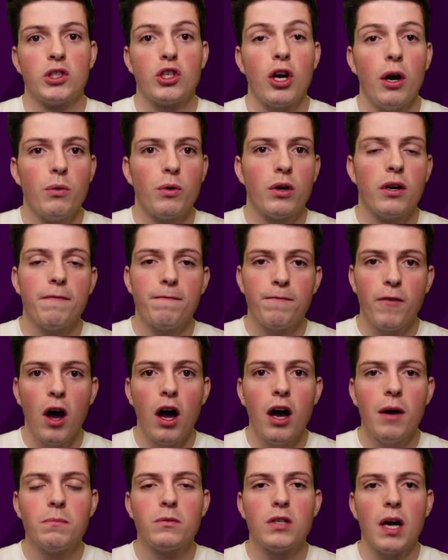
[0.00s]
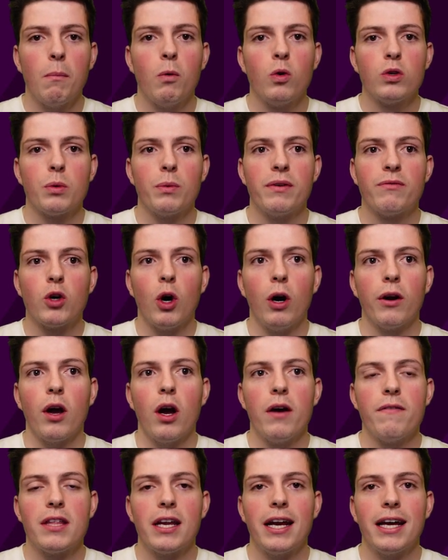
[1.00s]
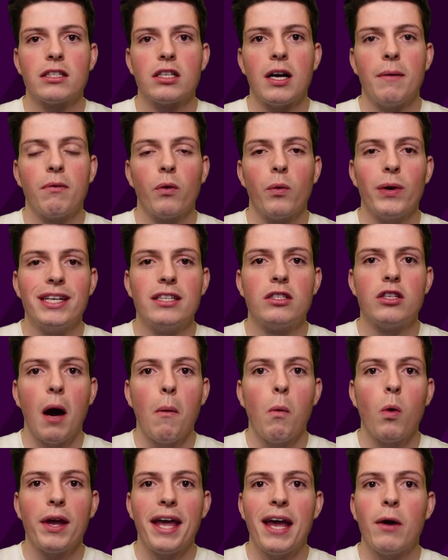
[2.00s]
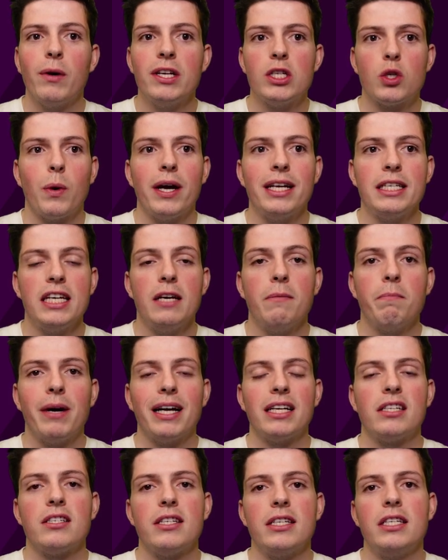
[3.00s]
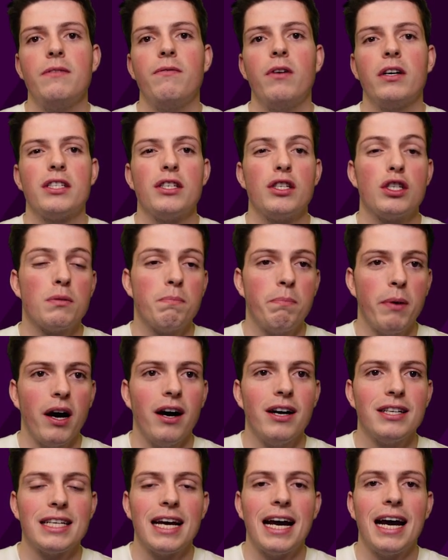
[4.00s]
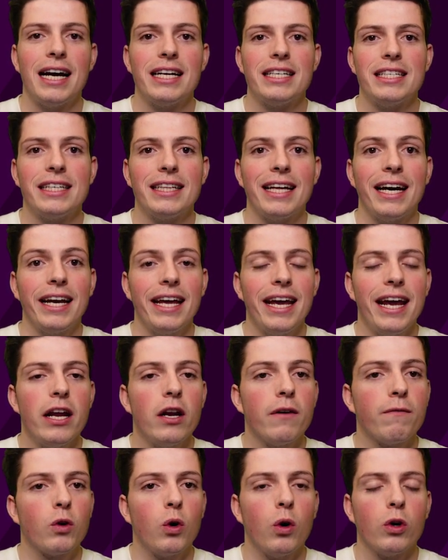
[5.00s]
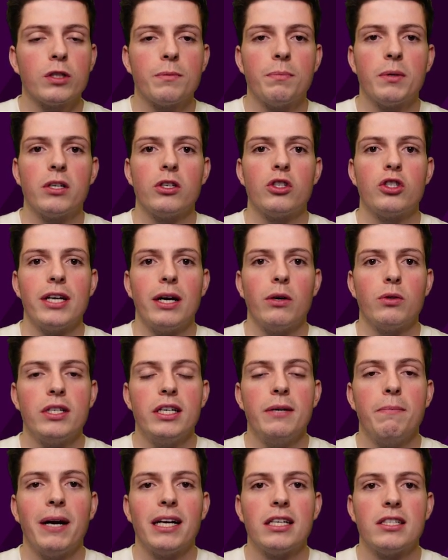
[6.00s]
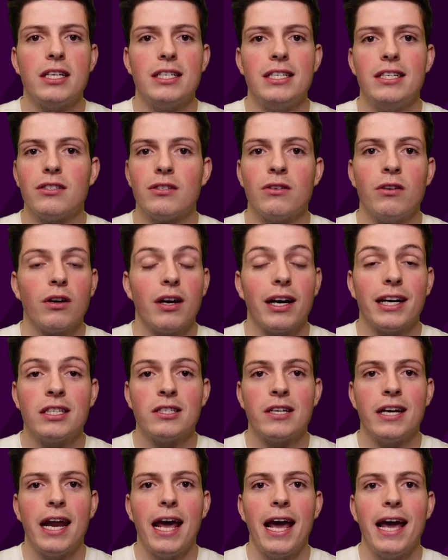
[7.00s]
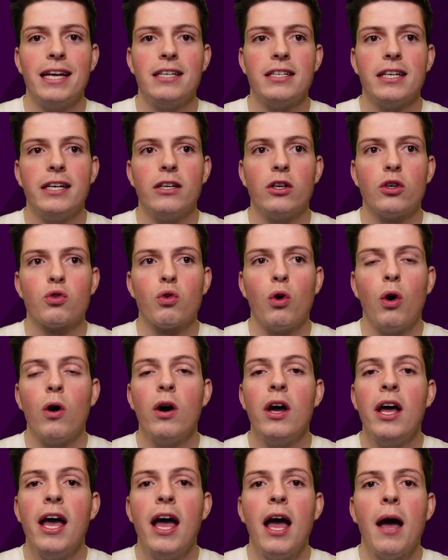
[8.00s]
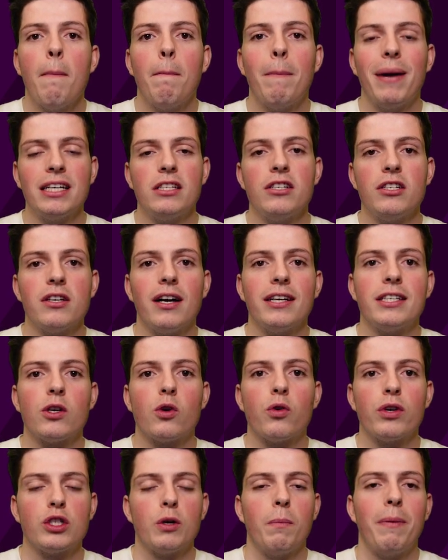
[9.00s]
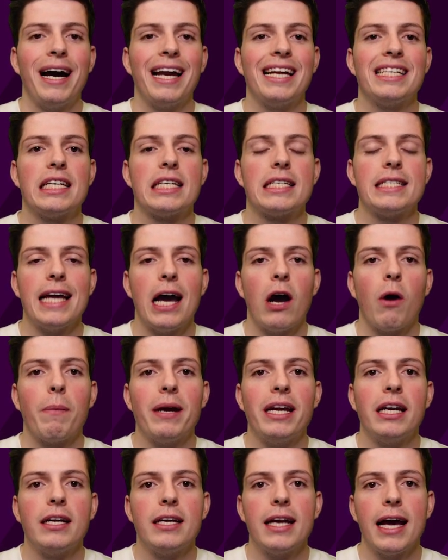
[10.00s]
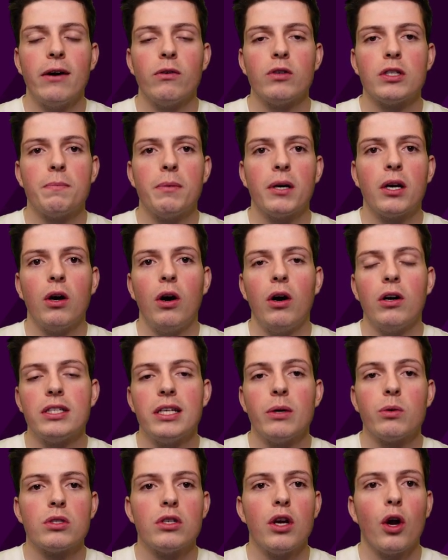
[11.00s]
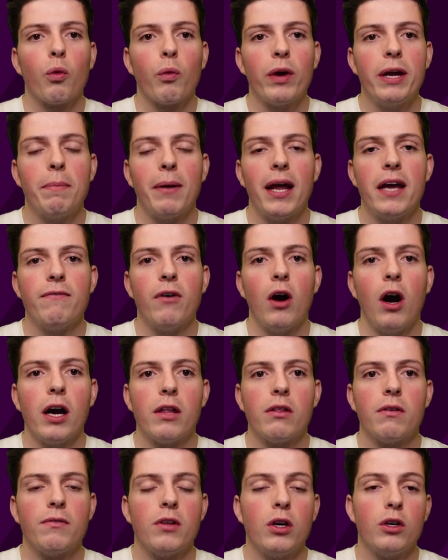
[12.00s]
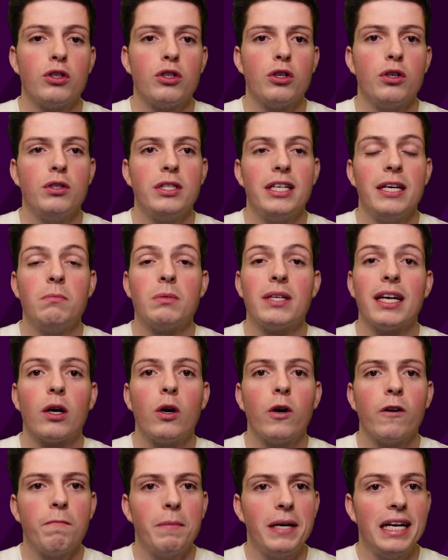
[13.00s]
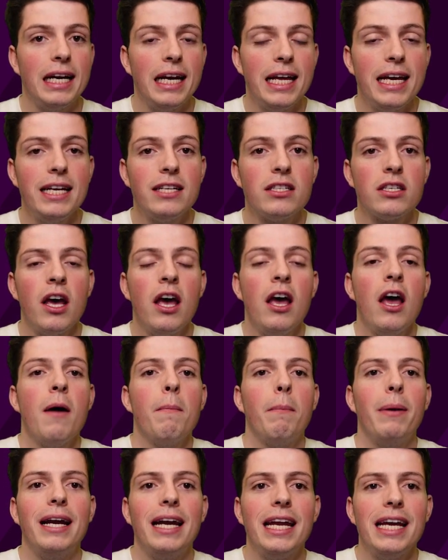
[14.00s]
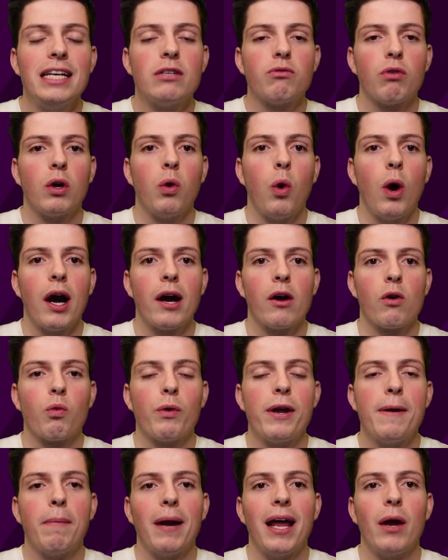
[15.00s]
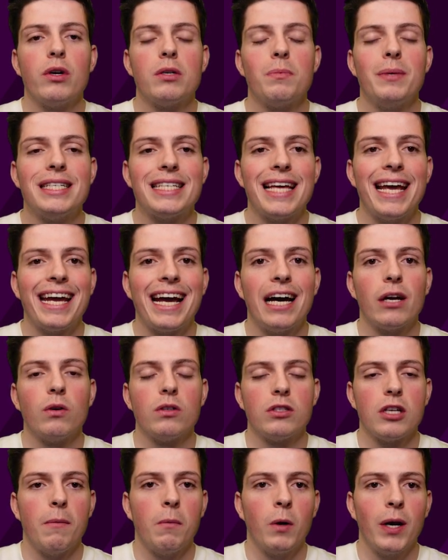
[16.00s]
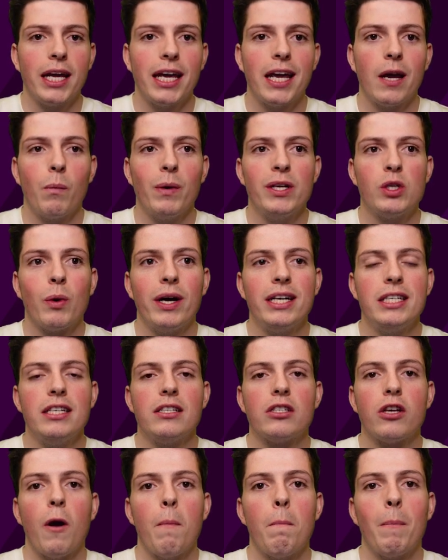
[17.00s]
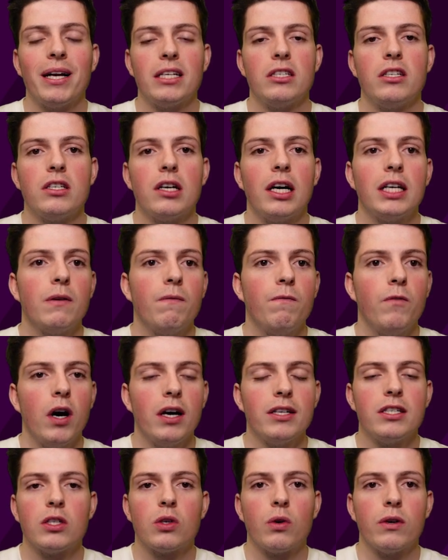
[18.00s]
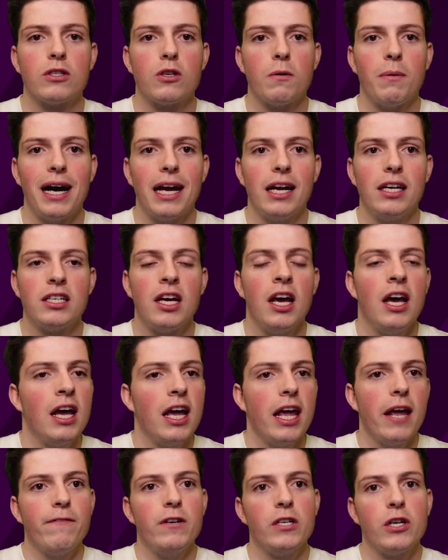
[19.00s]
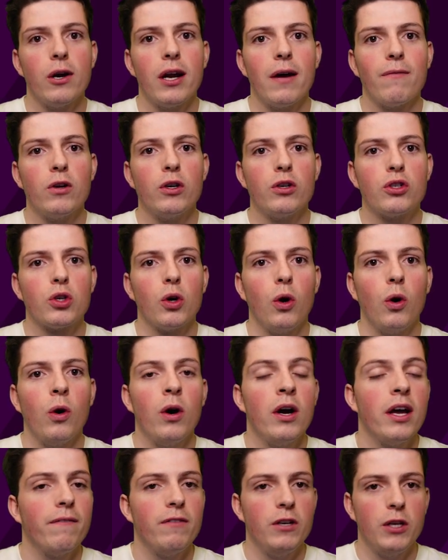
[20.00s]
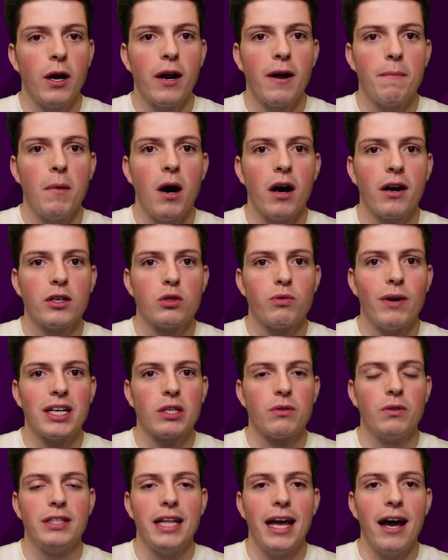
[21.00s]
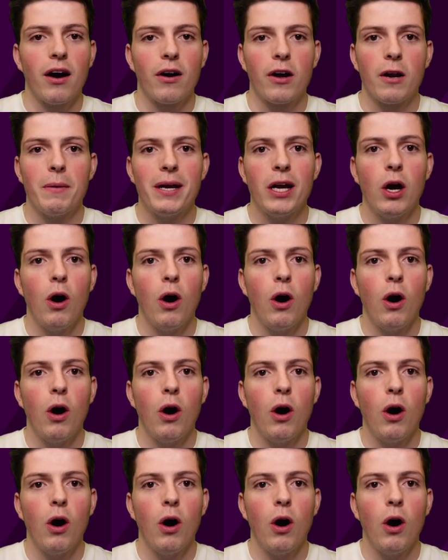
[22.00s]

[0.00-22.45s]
So, confirmed doubles that we've got over the next couple of weeks. Double Game Week 20, Manchester City versus Spurs. Adding that in, of course, because Chelsea, Manchester City doesn't look like it's going to end in a draw. Manchester United, Crystal Palace has now been announced because there was no replay for either of those two teams. It could have been Leeds, but Leeds require a replay, which means they cannot double in Game Week 20. So, Manchester United versus Crystal Palace. If you don't have Luke Shaw, if you don't have Marcus Rashford, they are going to be